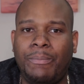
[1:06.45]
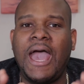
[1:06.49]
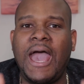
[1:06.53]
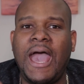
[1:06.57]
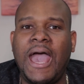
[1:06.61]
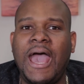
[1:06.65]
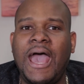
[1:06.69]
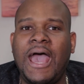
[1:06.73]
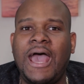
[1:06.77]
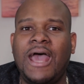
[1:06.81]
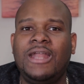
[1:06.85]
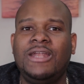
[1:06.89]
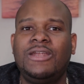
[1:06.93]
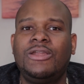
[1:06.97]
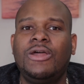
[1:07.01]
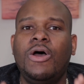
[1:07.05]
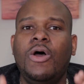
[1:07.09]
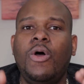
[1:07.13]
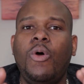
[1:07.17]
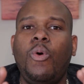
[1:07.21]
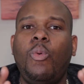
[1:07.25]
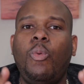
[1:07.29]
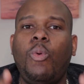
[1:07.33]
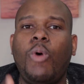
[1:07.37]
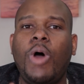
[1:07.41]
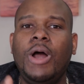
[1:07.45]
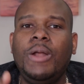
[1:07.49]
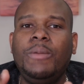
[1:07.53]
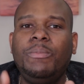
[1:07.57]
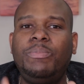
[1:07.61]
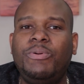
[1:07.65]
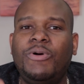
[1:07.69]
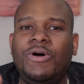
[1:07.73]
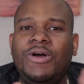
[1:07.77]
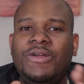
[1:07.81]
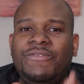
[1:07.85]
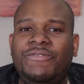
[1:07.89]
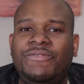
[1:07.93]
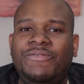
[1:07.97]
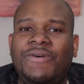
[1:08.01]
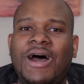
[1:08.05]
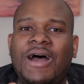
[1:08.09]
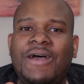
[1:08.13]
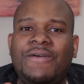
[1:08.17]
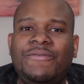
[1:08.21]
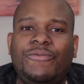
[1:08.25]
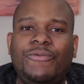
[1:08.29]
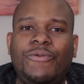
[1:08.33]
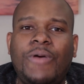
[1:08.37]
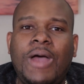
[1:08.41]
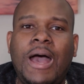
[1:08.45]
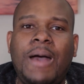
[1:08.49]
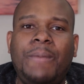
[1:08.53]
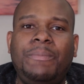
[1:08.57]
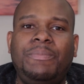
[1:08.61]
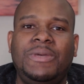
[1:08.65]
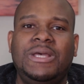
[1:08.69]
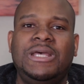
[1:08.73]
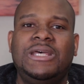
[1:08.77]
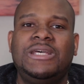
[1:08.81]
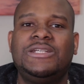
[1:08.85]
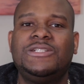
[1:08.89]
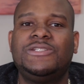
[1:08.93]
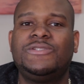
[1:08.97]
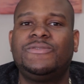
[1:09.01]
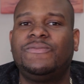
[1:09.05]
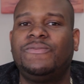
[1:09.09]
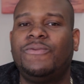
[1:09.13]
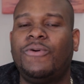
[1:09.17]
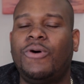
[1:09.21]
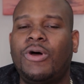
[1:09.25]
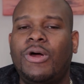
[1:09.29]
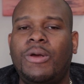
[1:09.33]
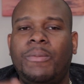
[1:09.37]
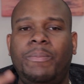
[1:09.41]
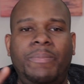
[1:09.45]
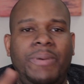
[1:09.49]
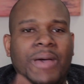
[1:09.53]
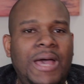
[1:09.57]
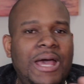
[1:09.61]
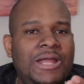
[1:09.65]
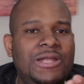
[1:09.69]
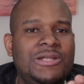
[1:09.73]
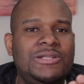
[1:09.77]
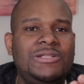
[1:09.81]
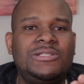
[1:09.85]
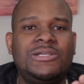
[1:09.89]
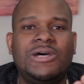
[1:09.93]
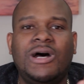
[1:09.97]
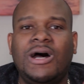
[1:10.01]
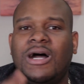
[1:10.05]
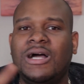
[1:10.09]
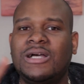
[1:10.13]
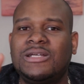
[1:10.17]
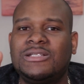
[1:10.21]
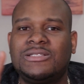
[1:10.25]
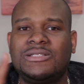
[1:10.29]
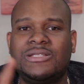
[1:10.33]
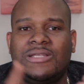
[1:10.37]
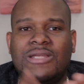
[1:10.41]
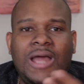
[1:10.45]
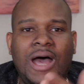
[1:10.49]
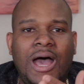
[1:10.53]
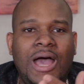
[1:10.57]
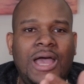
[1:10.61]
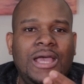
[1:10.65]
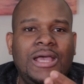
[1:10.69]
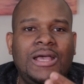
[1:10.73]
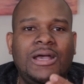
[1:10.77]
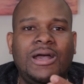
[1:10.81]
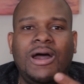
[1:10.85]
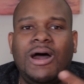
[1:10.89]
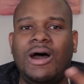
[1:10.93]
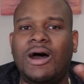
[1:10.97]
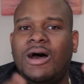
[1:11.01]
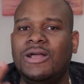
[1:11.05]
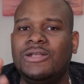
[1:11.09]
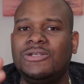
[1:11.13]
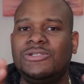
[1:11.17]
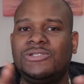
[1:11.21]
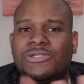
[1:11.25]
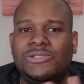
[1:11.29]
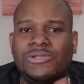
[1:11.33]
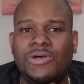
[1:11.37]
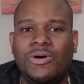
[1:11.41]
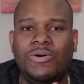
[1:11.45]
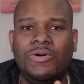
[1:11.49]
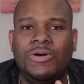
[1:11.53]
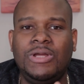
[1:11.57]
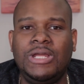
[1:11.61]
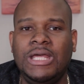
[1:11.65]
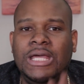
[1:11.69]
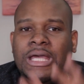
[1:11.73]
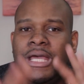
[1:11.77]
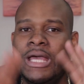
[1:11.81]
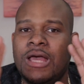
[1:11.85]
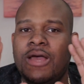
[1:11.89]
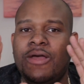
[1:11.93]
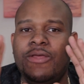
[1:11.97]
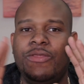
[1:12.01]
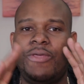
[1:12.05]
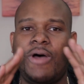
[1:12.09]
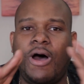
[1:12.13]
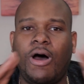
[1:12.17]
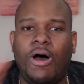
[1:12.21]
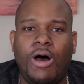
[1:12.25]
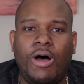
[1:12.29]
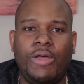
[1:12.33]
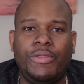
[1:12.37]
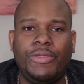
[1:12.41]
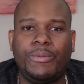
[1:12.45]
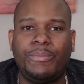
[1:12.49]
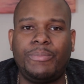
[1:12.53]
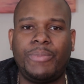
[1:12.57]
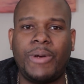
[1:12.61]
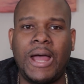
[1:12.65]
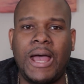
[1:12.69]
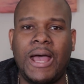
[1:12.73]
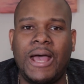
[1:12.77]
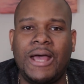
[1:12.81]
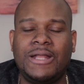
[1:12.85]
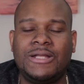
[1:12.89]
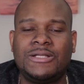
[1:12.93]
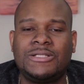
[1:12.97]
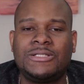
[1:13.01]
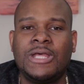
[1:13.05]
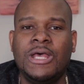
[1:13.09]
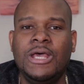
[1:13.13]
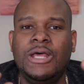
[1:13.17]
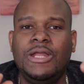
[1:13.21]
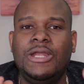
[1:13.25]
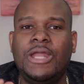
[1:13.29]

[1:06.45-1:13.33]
and 1.5 crop is for Pentax, Nikon, Sony, the other brands.